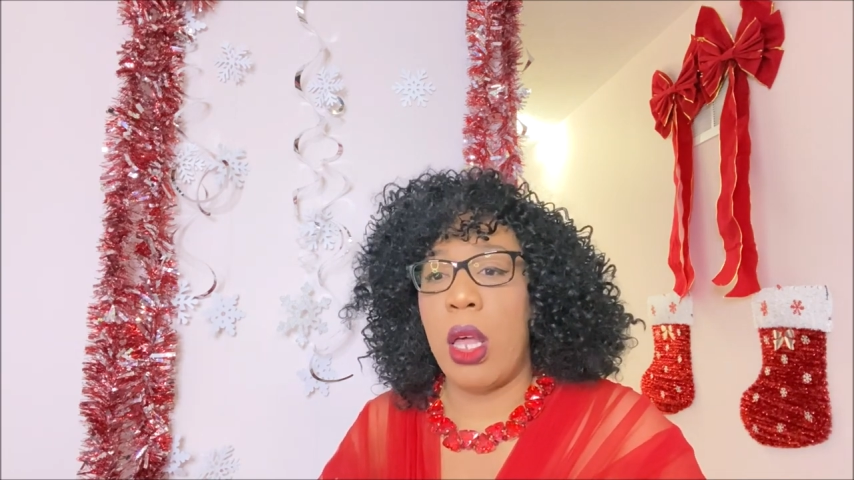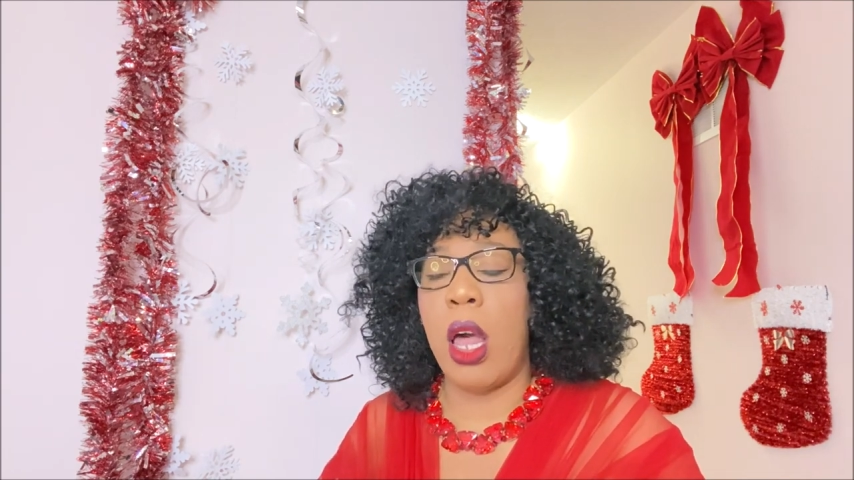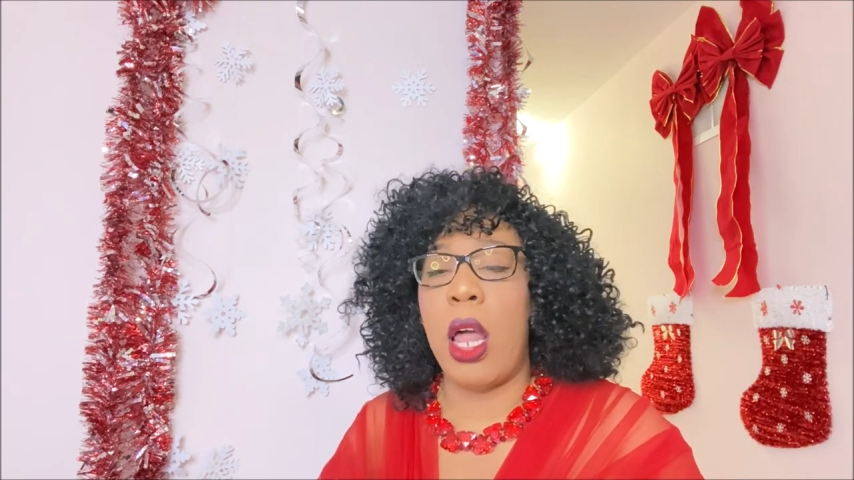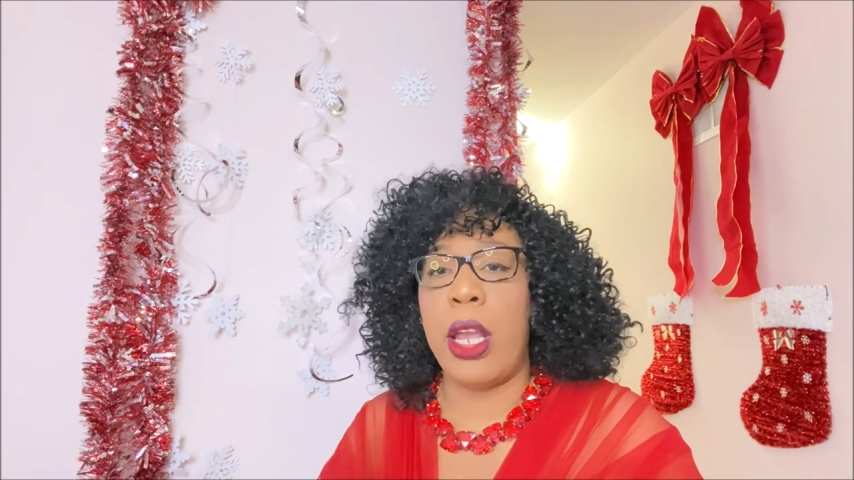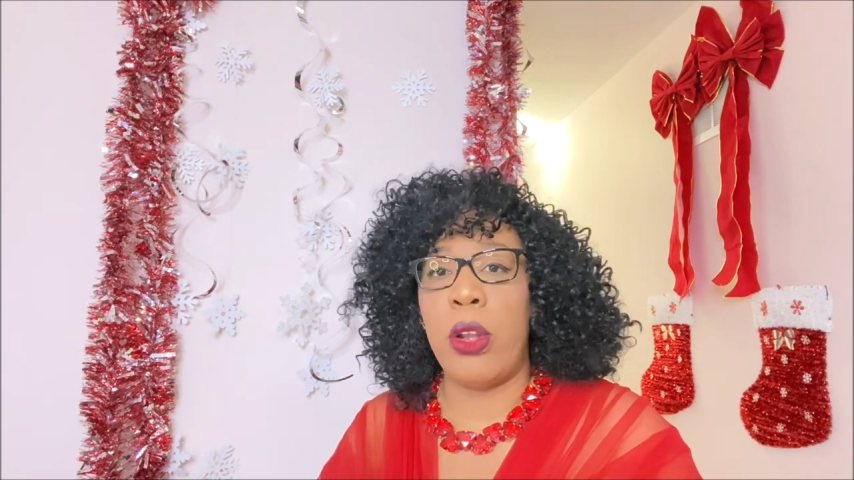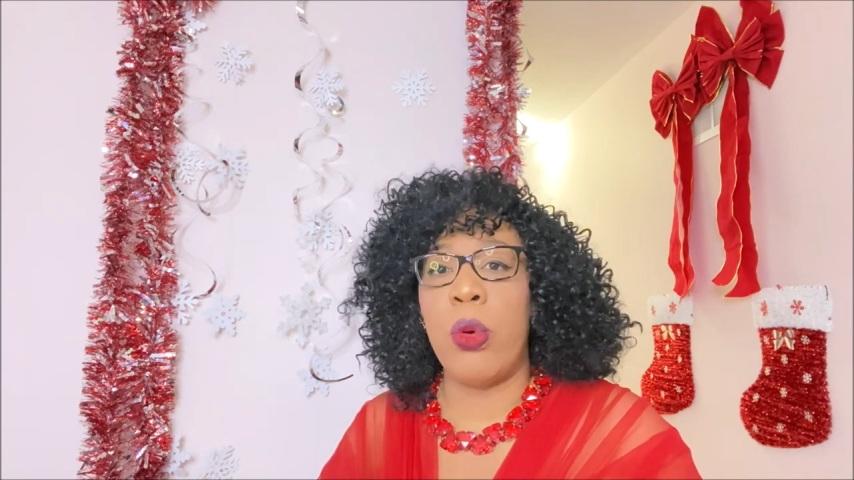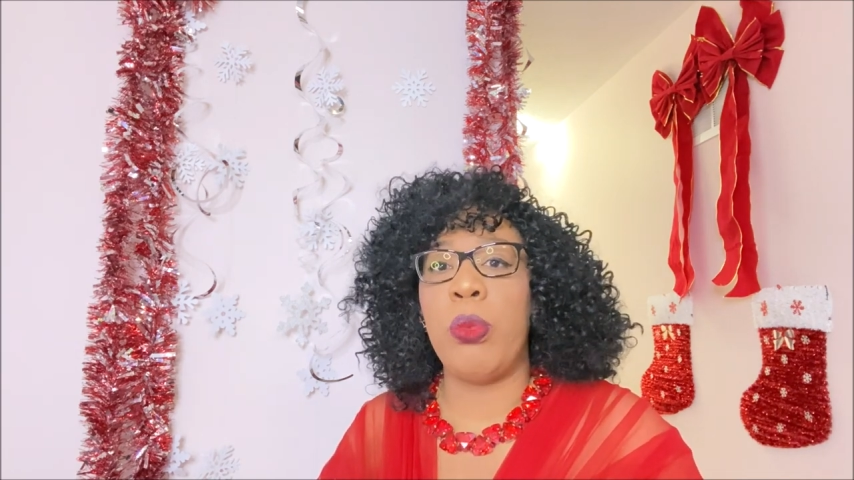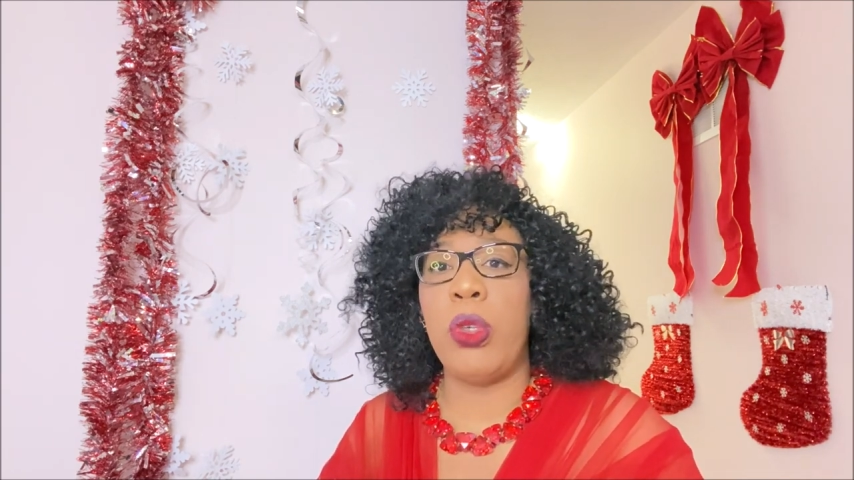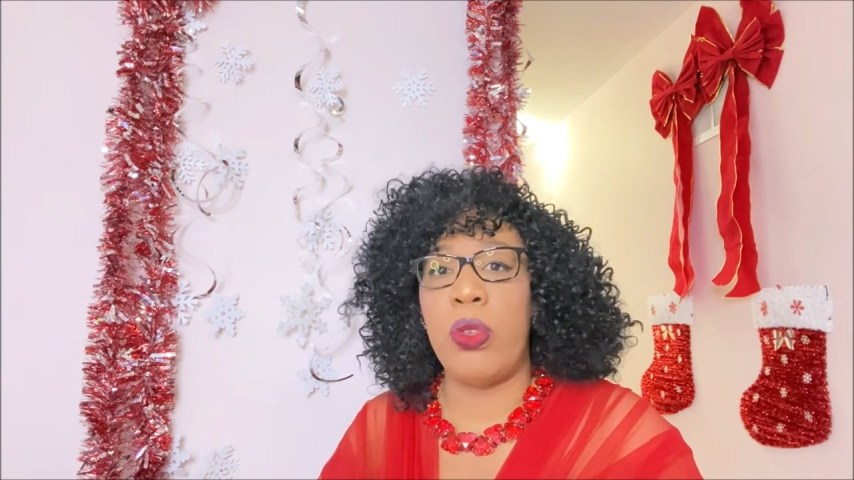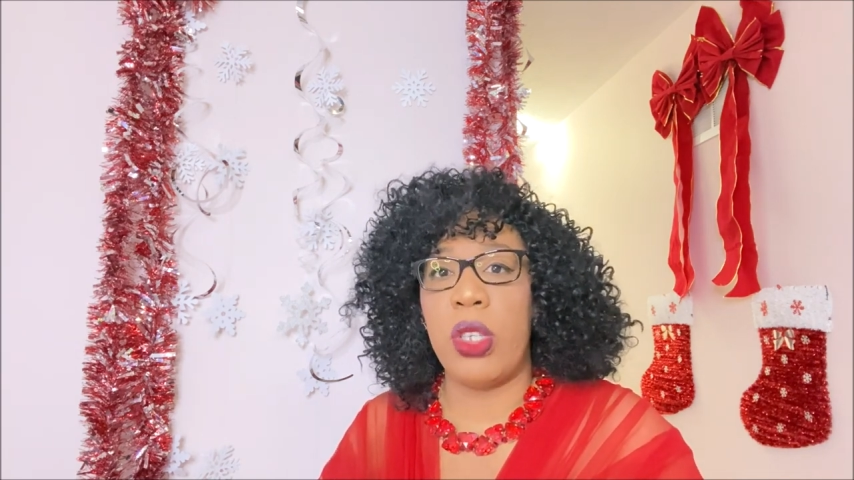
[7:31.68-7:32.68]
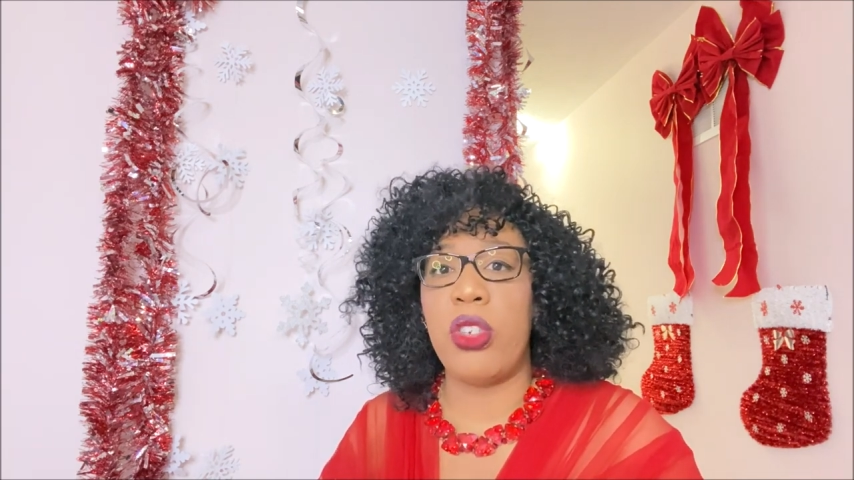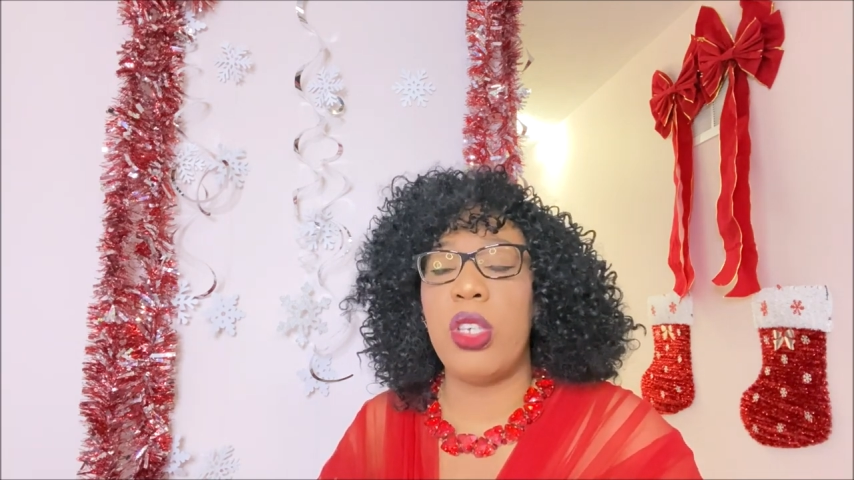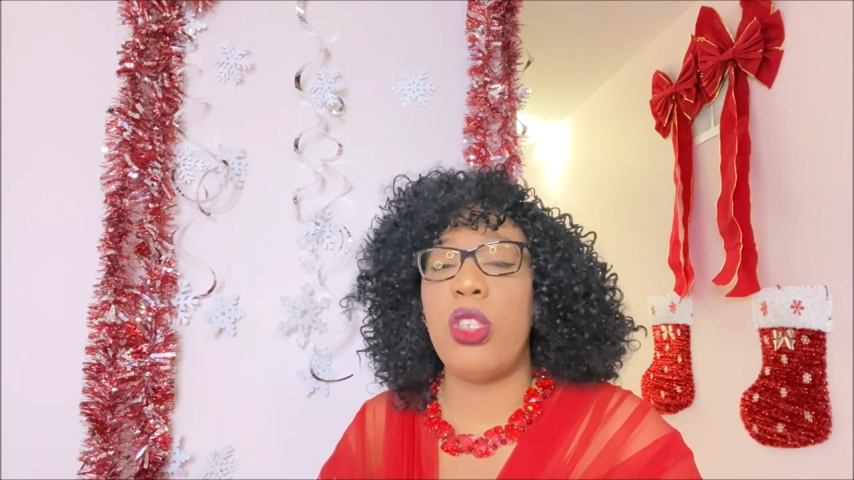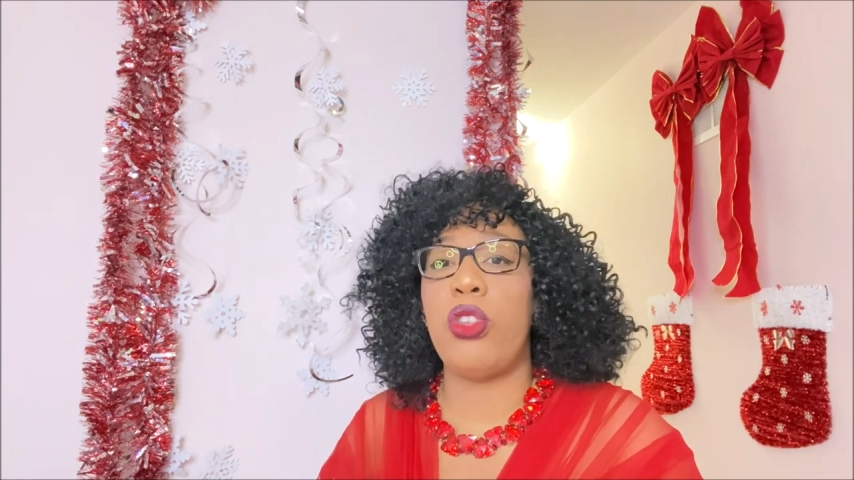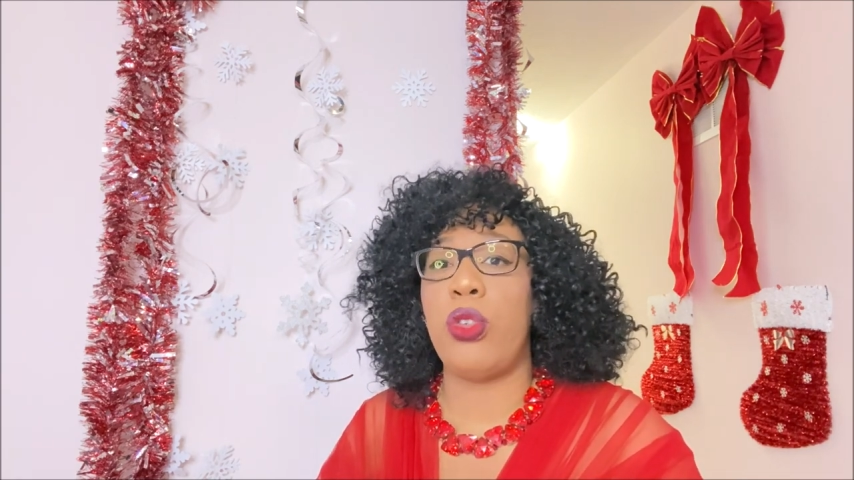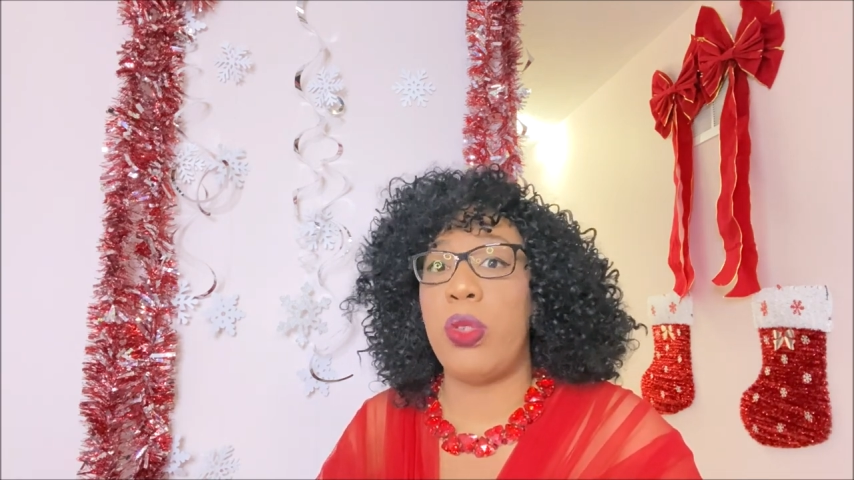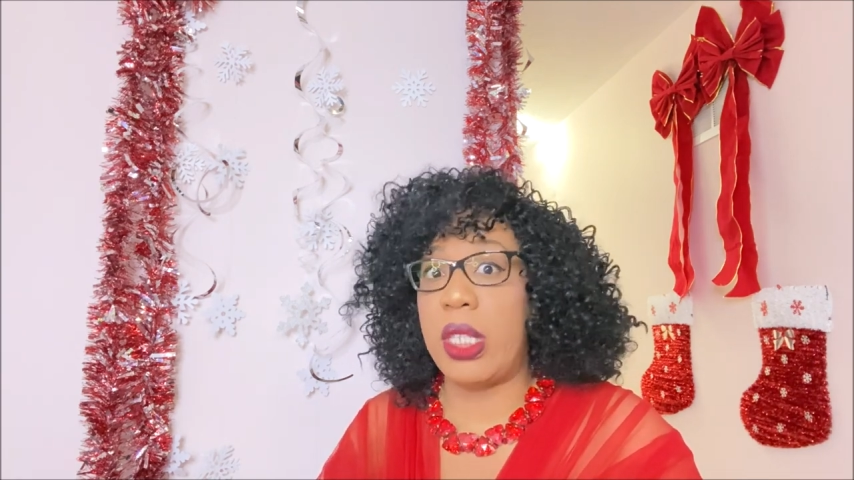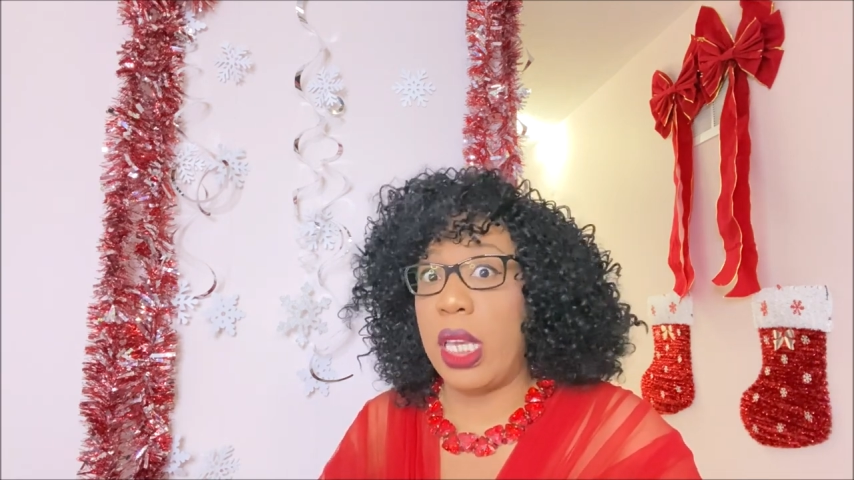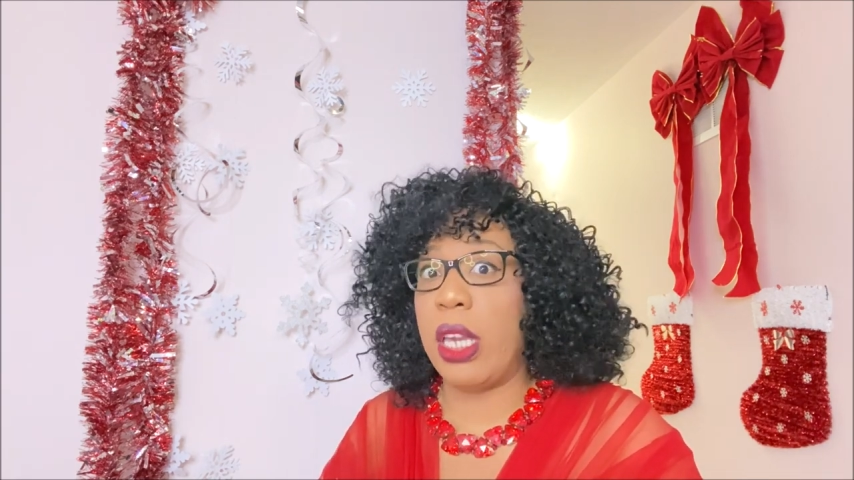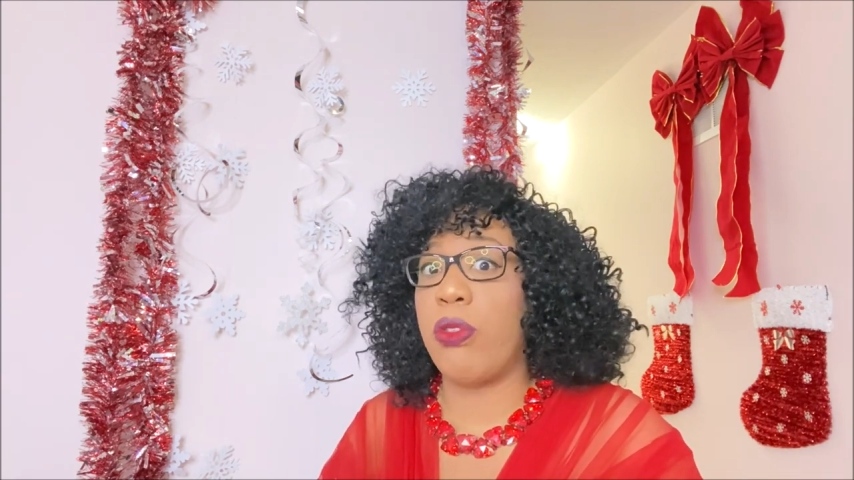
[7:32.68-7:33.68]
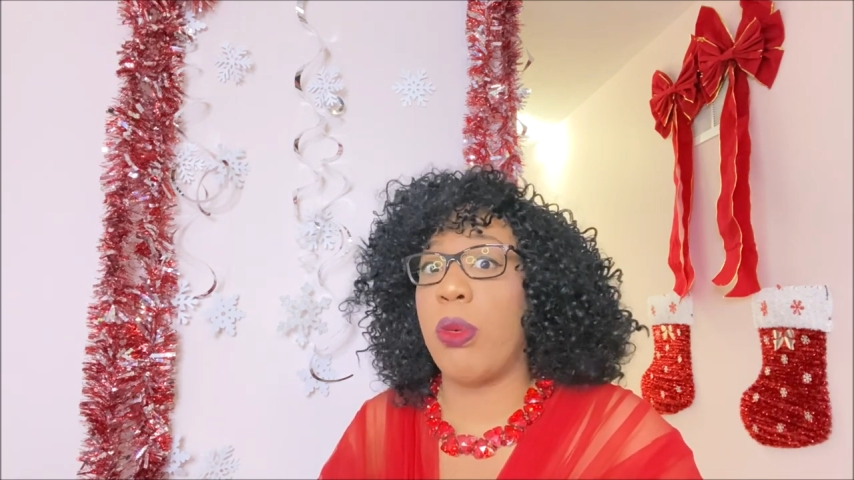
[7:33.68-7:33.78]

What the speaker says: I know musicians do sing